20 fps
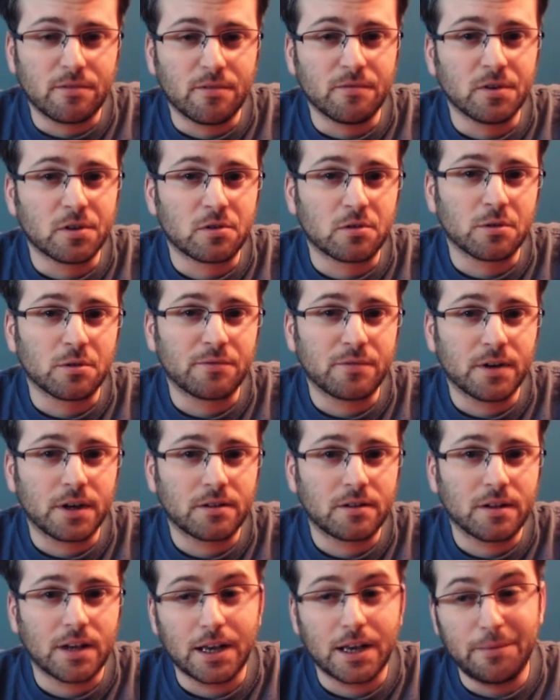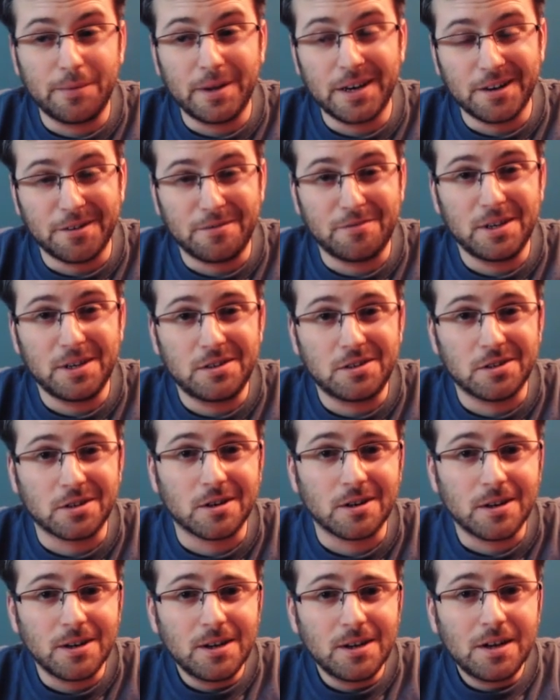from visual effects to animated
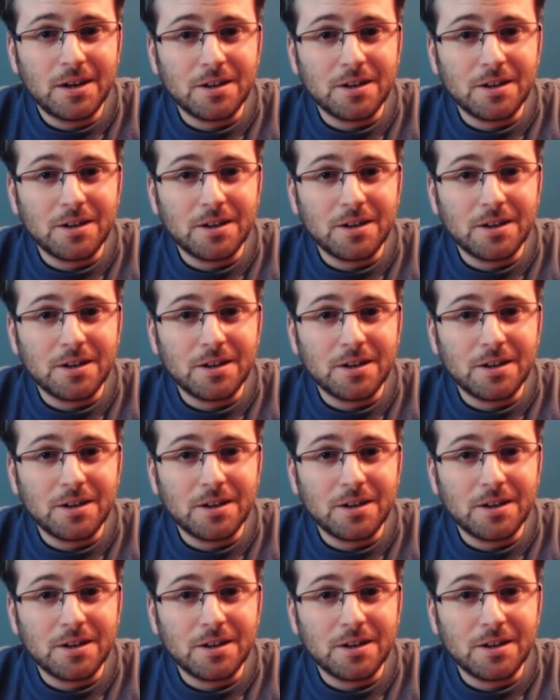feature.